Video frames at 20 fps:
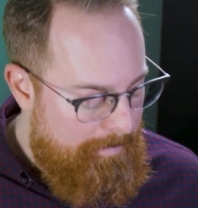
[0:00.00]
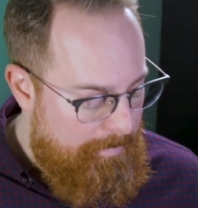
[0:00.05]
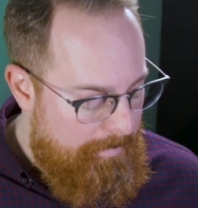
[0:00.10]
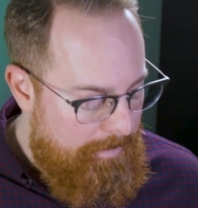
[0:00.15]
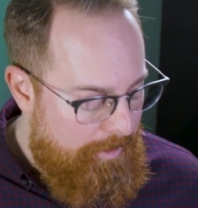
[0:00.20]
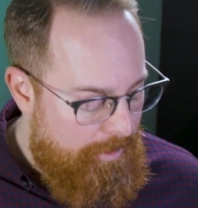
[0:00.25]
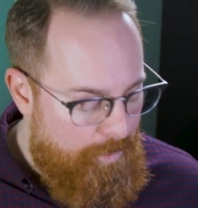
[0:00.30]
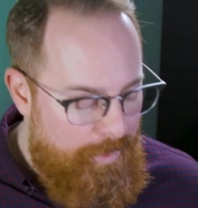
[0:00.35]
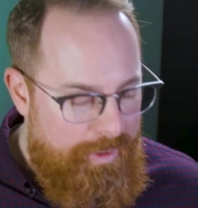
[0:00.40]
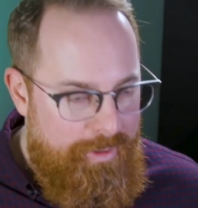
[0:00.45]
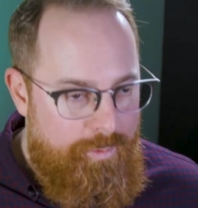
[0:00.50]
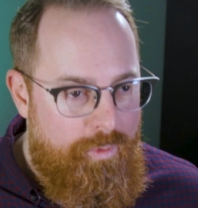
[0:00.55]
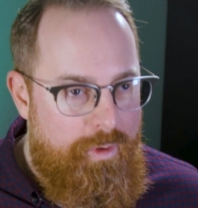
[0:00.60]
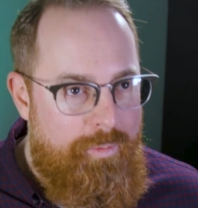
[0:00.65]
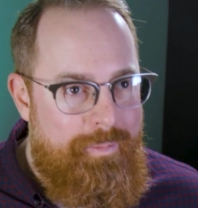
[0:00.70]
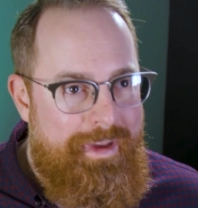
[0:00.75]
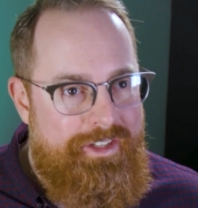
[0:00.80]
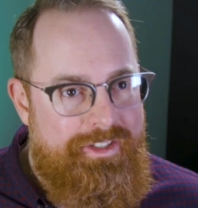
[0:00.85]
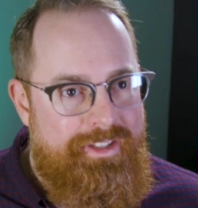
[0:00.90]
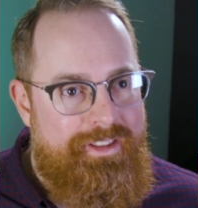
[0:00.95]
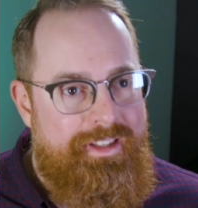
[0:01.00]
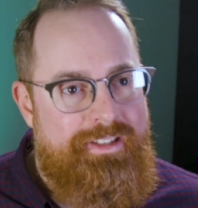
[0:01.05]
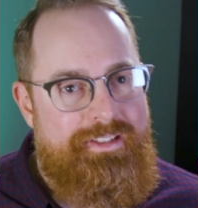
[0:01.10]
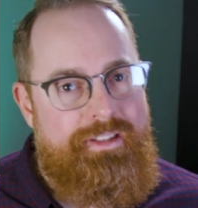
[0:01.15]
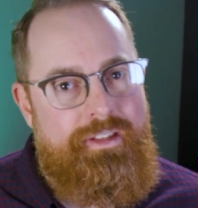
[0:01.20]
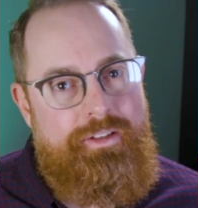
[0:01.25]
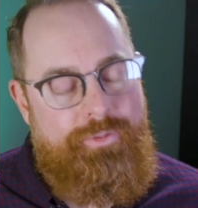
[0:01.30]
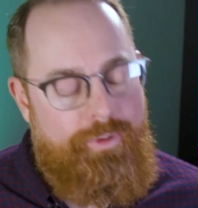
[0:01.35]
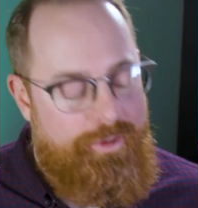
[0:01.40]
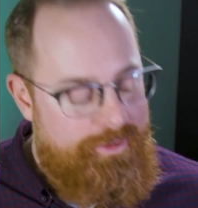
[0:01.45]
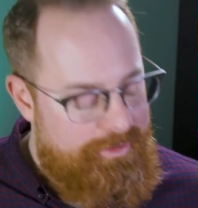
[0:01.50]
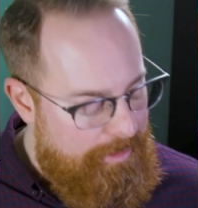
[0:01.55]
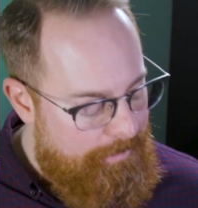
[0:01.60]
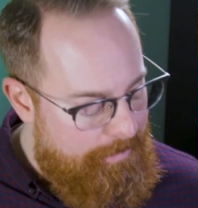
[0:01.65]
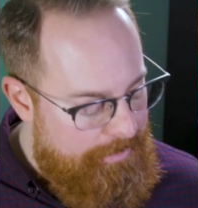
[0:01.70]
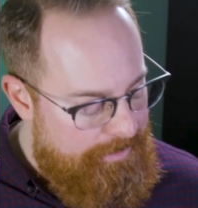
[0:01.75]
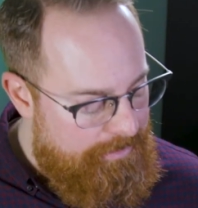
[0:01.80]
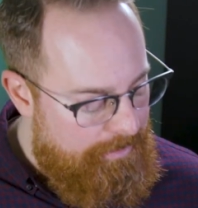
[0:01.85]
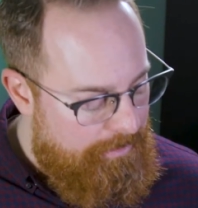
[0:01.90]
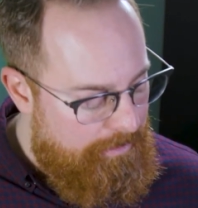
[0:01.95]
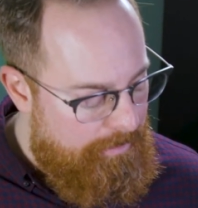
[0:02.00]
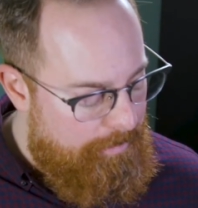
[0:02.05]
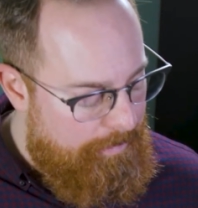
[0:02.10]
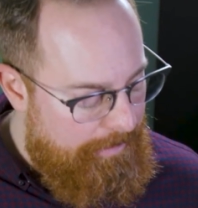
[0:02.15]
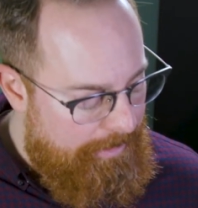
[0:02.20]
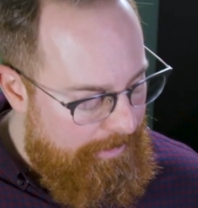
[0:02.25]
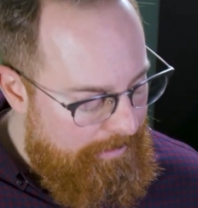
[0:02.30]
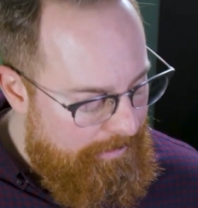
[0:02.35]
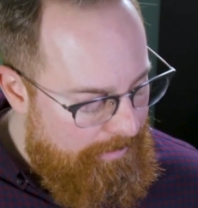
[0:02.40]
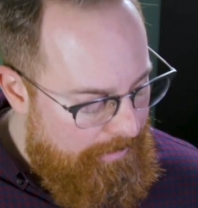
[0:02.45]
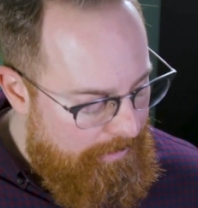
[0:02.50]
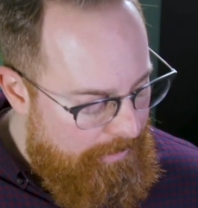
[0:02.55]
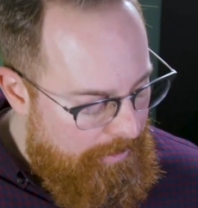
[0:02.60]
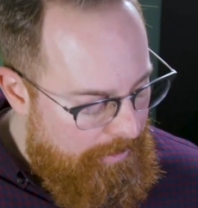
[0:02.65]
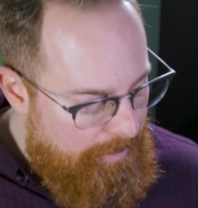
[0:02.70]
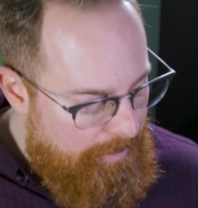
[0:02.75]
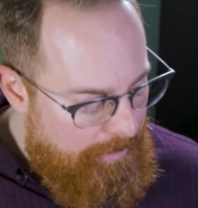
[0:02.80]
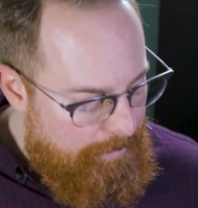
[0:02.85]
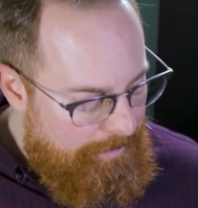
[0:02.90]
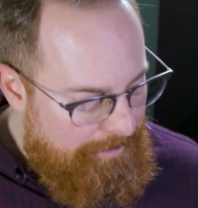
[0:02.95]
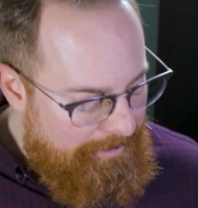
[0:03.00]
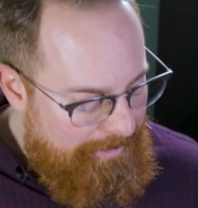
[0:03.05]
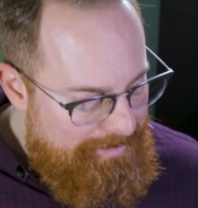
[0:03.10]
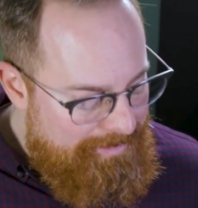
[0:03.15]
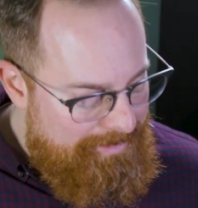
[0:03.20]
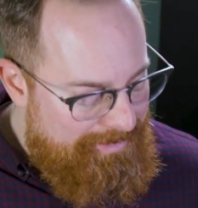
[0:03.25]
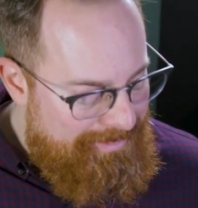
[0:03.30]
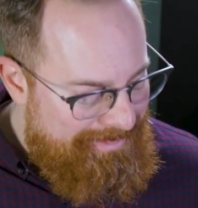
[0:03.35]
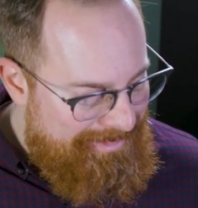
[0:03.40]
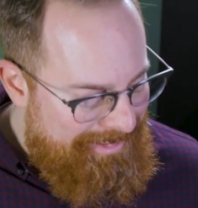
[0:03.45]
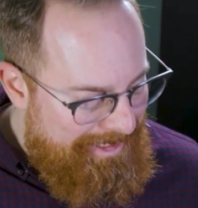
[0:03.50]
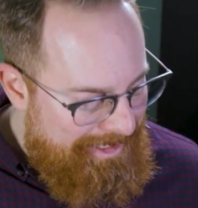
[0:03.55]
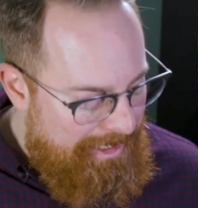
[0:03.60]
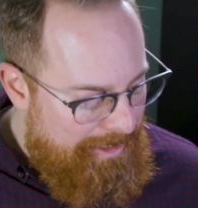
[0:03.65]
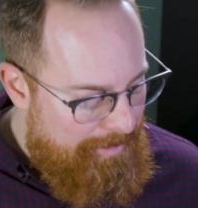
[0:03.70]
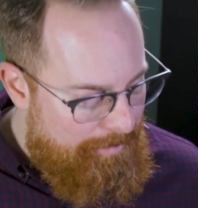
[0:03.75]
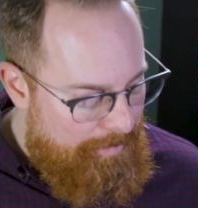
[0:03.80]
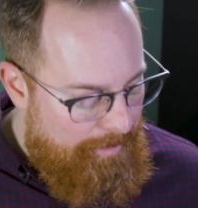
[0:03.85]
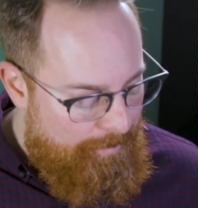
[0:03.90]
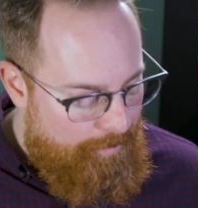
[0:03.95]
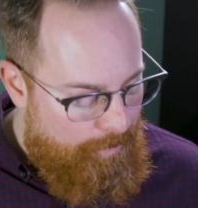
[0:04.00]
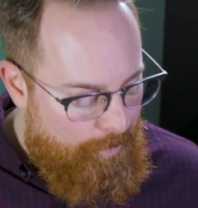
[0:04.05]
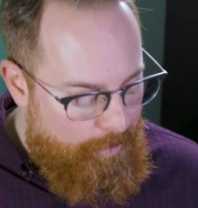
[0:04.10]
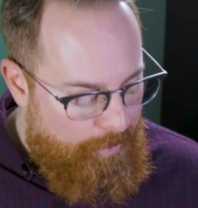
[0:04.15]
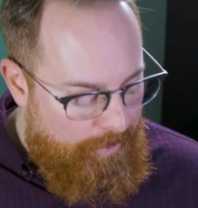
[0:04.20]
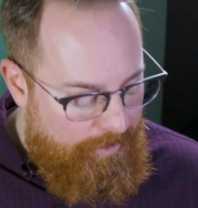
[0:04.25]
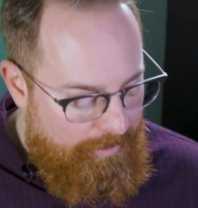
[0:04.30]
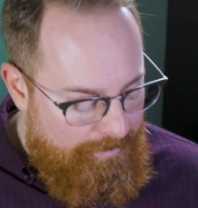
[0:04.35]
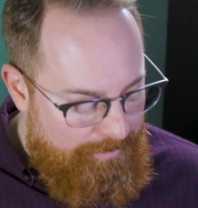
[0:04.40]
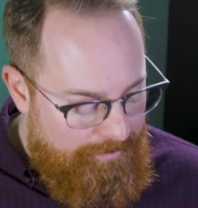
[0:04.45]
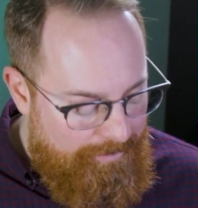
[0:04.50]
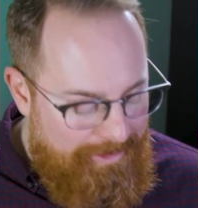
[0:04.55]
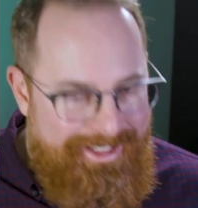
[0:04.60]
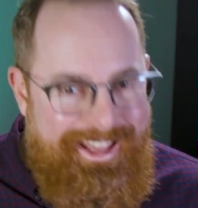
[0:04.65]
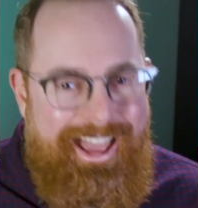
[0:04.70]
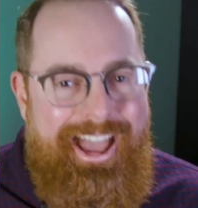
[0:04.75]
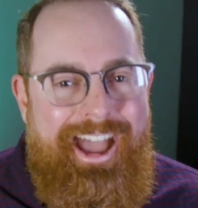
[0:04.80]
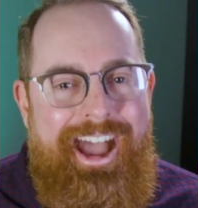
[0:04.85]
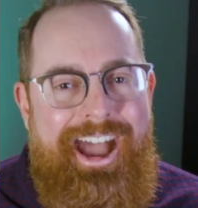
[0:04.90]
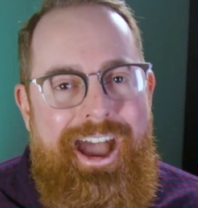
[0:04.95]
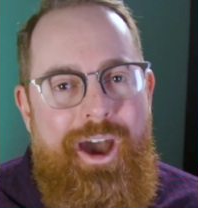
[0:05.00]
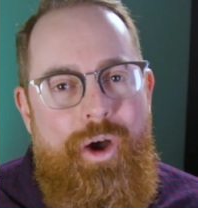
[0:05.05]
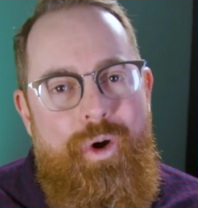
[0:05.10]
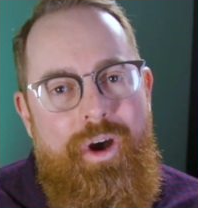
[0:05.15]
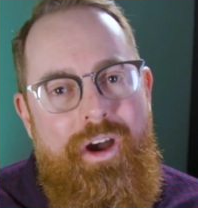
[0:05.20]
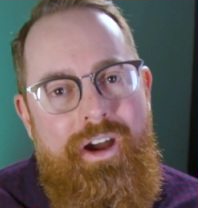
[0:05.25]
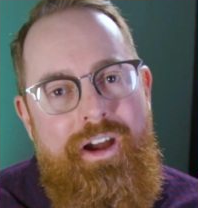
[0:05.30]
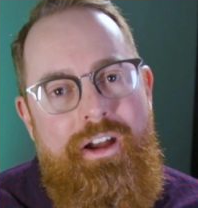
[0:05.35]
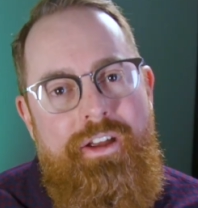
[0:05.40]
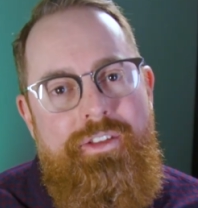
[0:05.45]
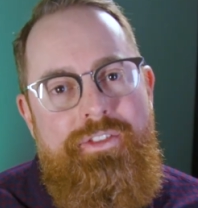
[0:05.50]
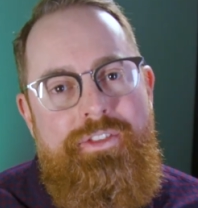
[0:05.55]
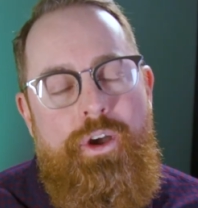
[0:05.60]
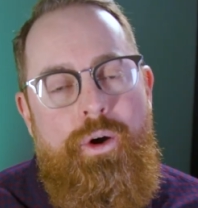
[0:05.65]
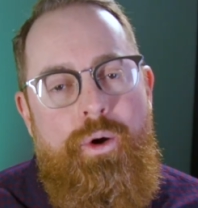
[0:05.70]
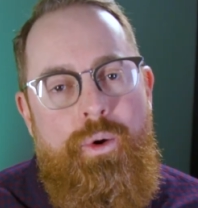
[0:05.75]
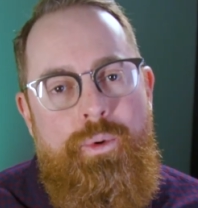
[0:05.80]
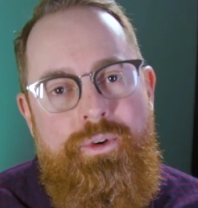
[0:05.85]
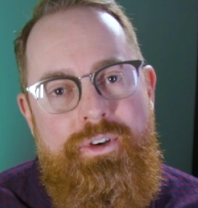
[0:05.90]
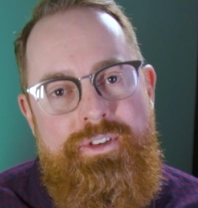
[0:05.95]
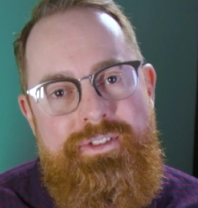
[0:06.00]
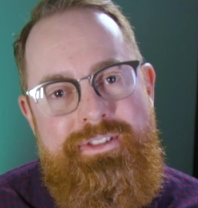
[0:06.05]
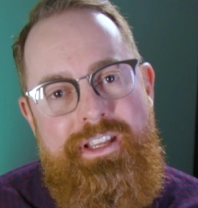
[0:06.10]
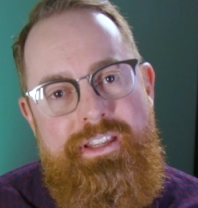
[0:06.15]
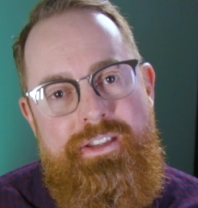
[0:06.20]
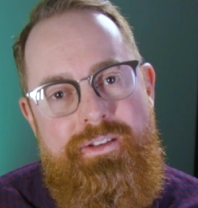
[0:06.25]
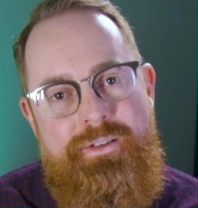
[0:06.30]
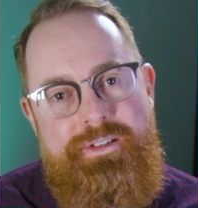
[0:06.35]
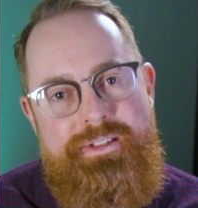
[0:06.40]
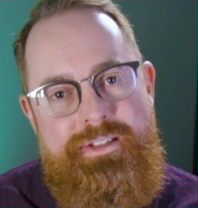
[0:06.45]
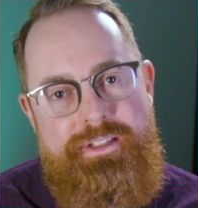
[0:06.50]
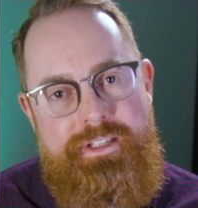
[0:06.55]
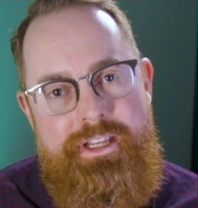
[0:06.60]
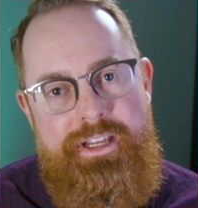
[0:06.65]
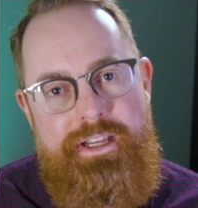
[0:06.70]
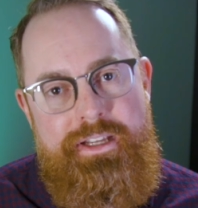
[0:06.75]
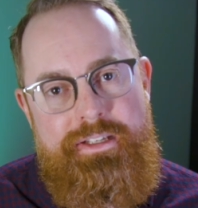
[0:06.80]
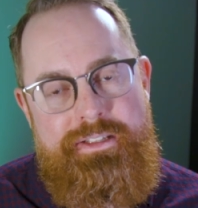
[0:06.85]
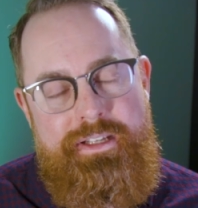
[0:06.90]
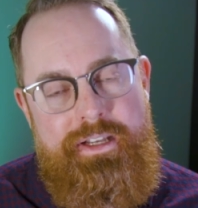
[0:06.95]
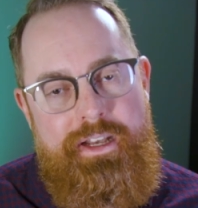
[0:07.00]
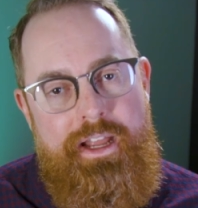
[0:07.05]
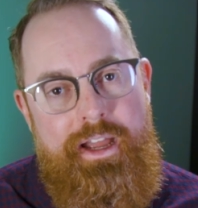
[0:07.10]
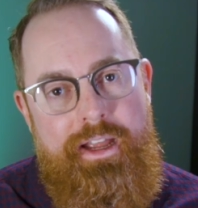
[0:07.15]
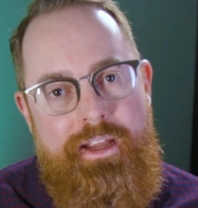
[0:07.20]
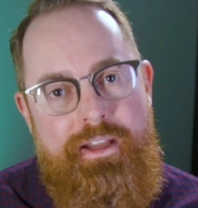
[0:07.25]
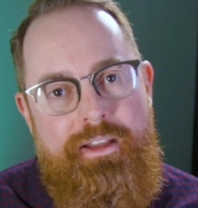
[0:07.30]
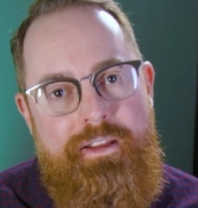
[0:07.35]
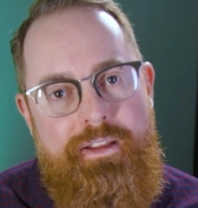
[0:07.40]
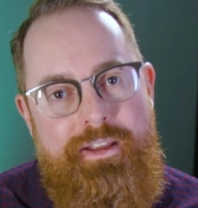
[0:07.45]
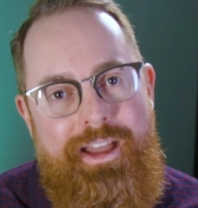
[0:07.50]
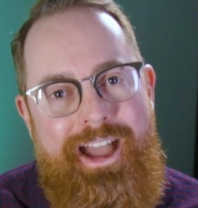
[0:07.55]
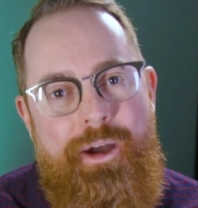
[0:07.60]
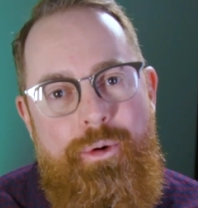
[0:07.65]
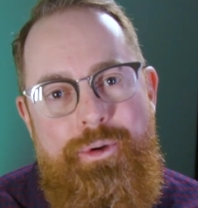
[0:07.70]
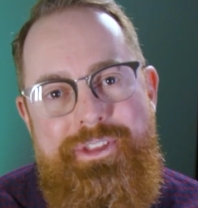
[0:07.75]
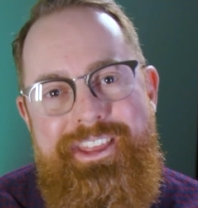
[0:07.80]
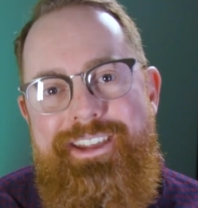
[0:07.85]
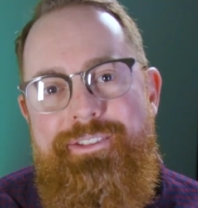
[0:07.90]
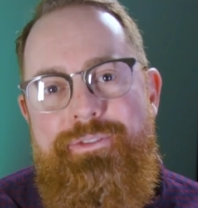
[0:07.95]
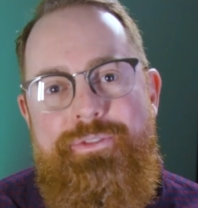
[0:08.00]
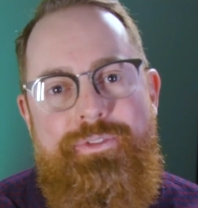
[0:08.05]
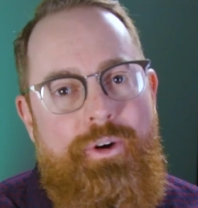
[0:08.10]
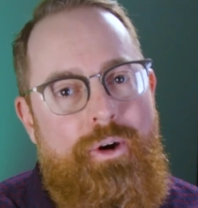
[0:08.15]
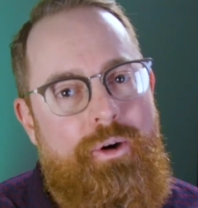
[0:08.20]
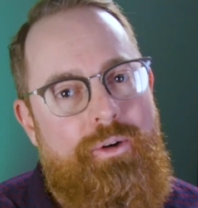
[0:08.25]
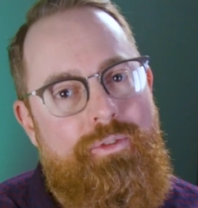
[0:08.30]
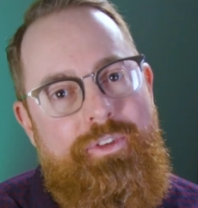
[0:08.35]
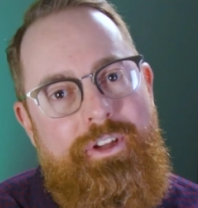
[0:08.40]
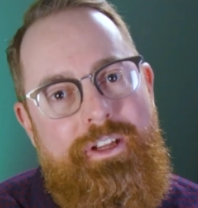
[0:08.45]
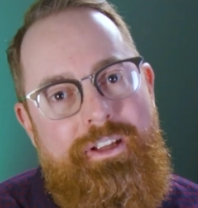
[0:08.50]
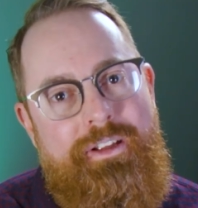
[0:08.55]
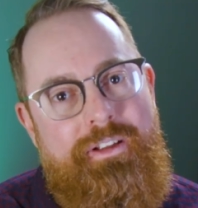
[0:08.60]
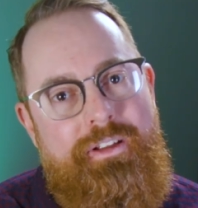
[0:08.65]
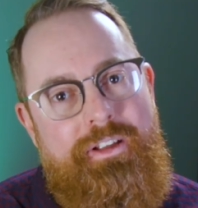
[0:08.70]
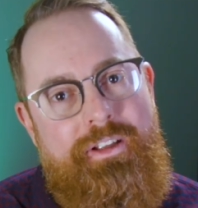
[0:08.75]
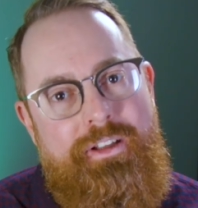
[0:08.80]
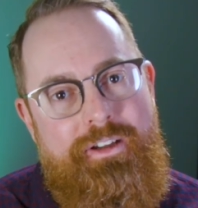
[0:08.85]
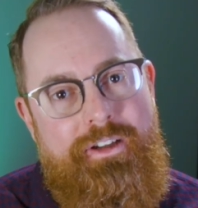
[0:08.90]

we mentioned this in the first episode a bit, but let's dig in a bit more. How are the owners that you're seeing today? How are they evolving?